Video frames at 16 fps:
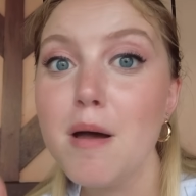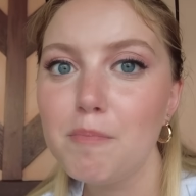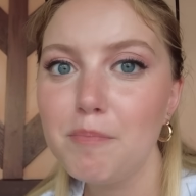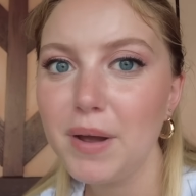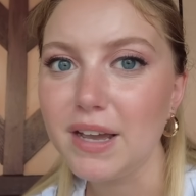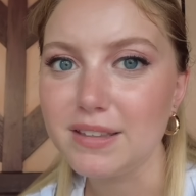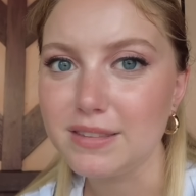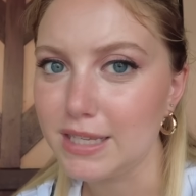
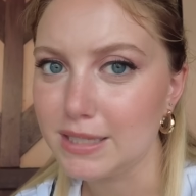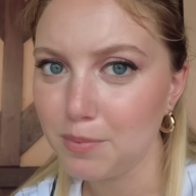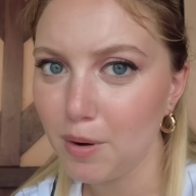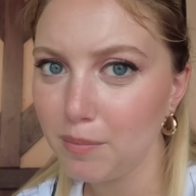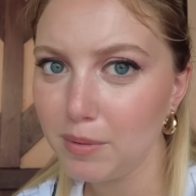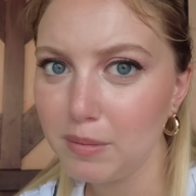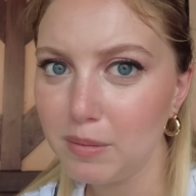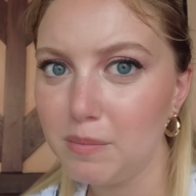But that's
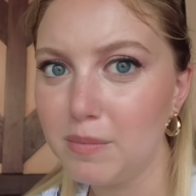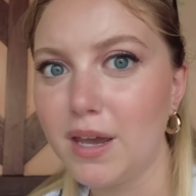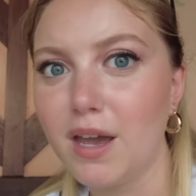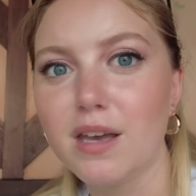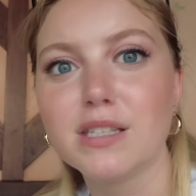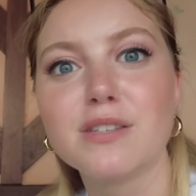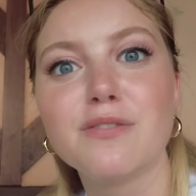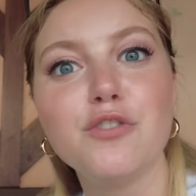probably
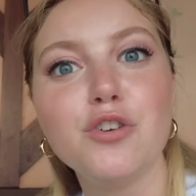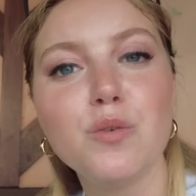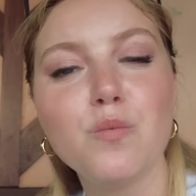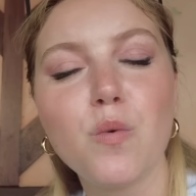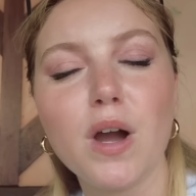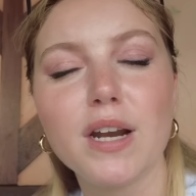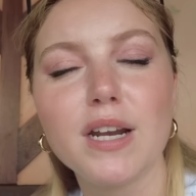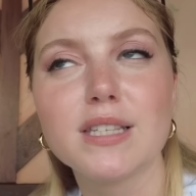because Food and
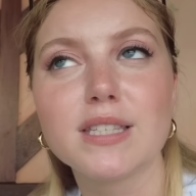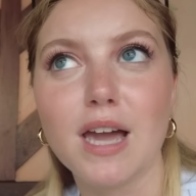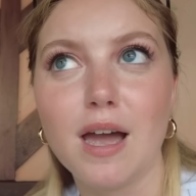Wine is